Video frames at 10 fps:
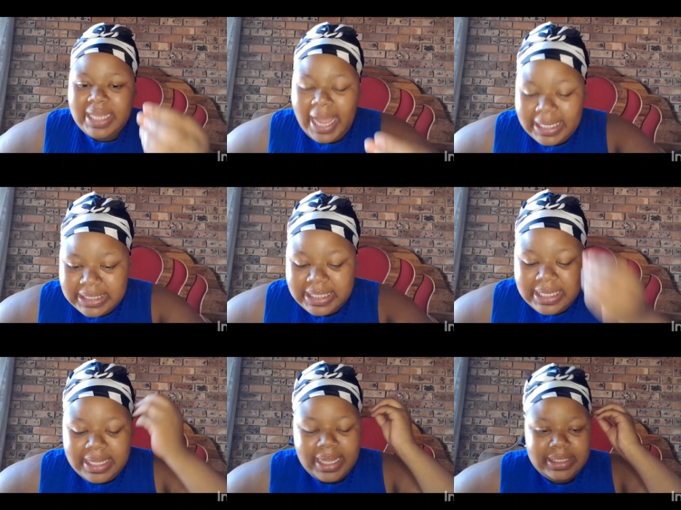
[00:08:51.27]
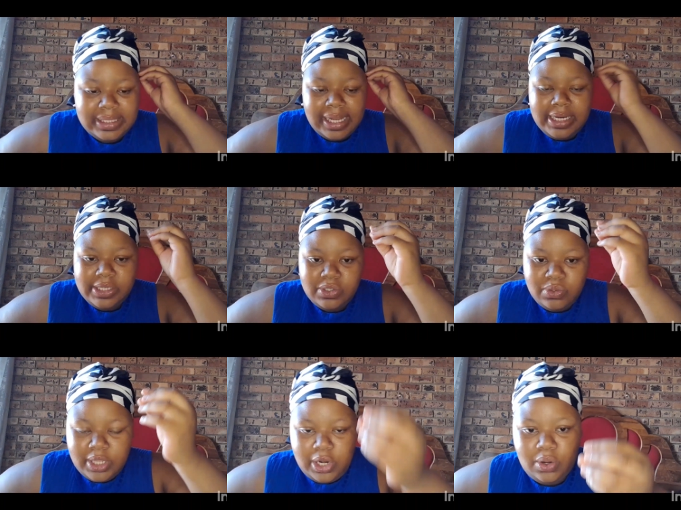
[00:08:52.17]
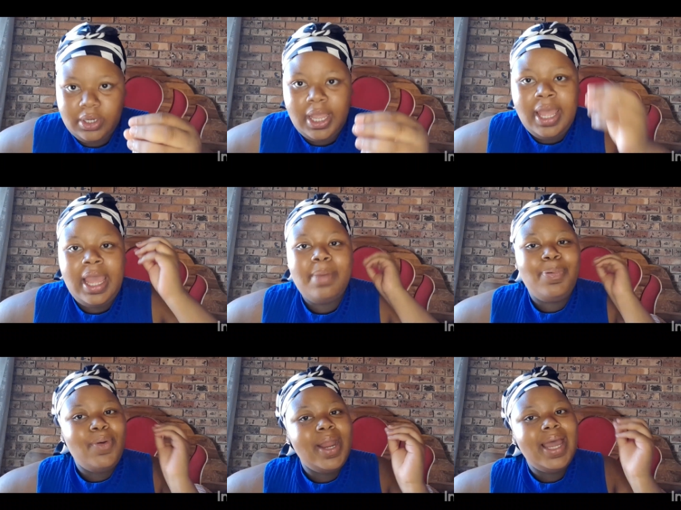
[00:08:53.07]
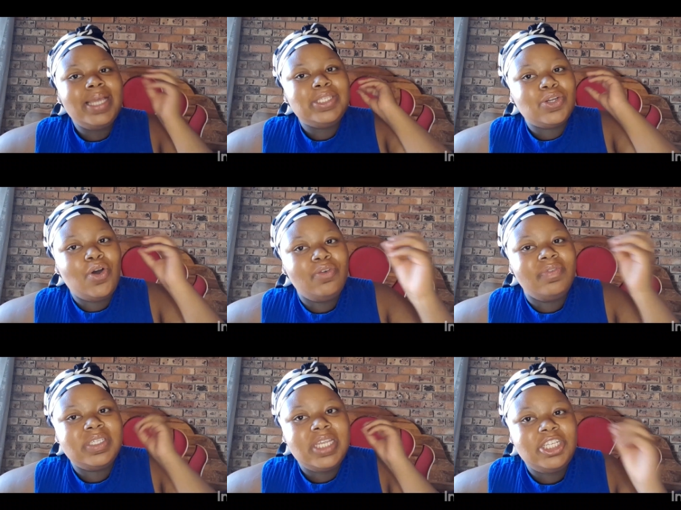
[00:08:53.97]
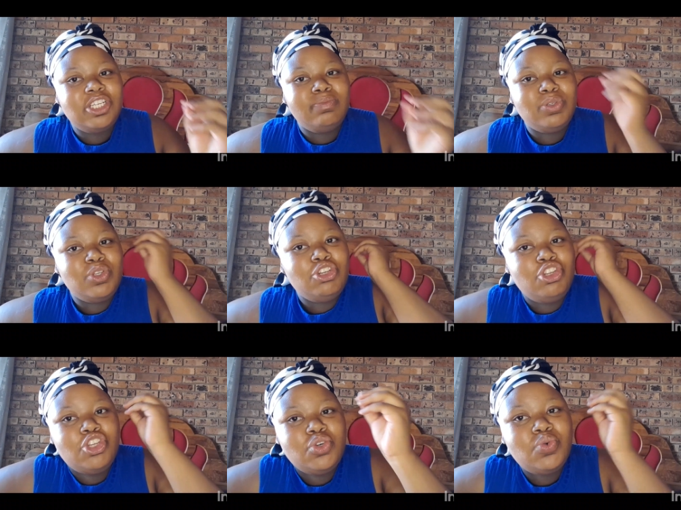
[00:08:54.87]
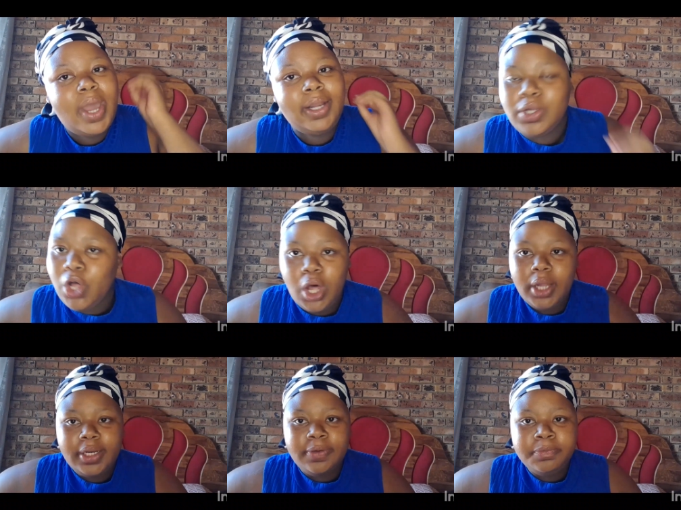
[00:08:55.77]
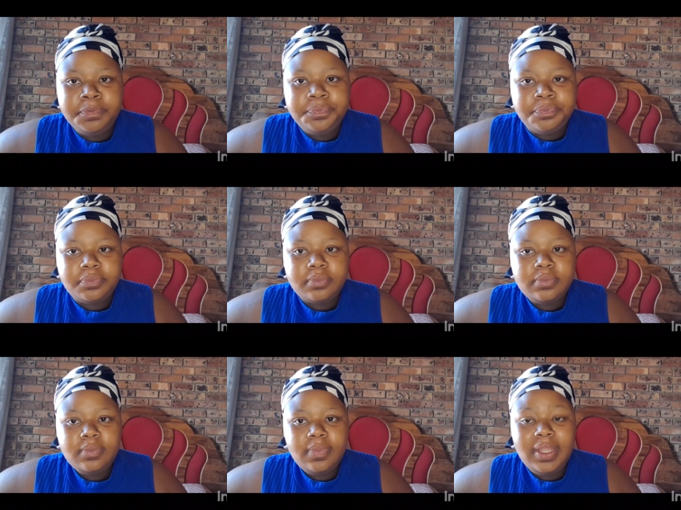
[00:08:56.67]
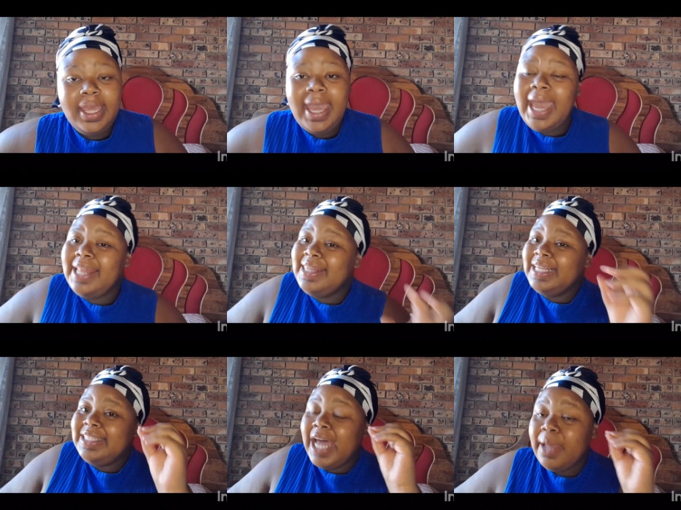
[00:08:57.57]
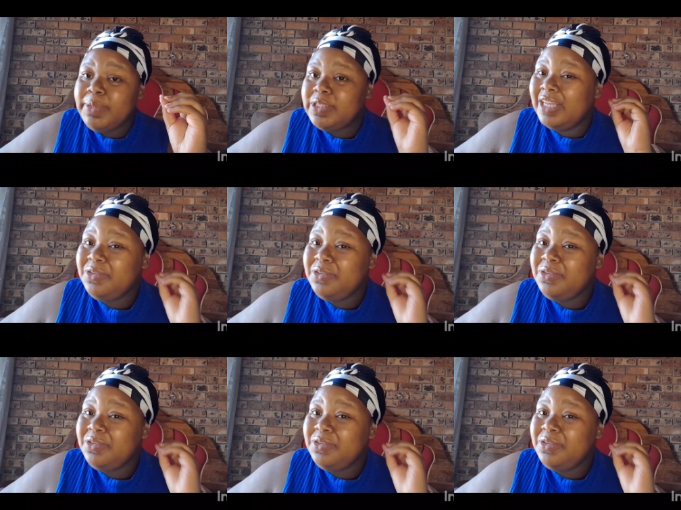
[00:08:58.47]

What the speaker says: asking and telling to the Lord. A prayer is a conversation between you and God. And that time,